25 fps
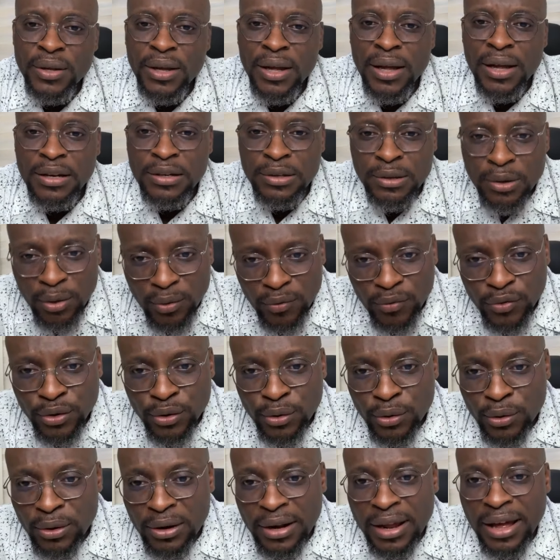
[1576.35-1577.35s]
I love
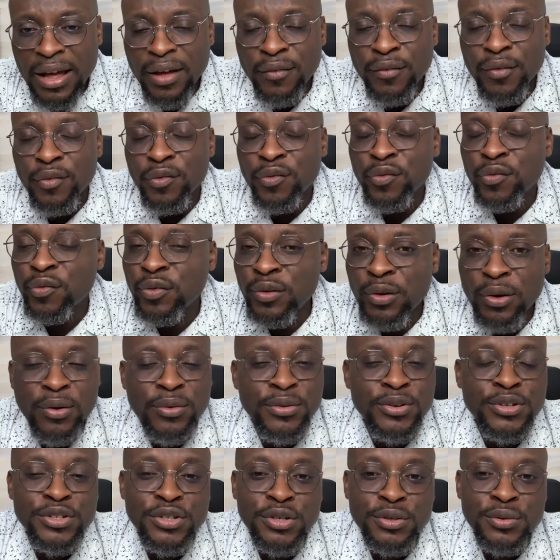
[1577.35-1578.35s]
you all. Have a
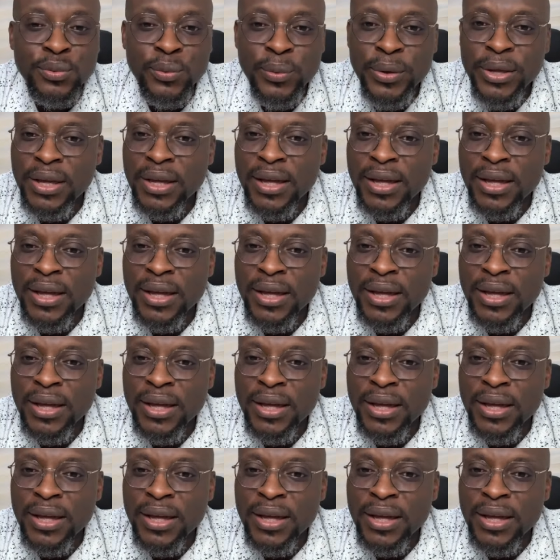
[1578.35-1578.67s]
flourishing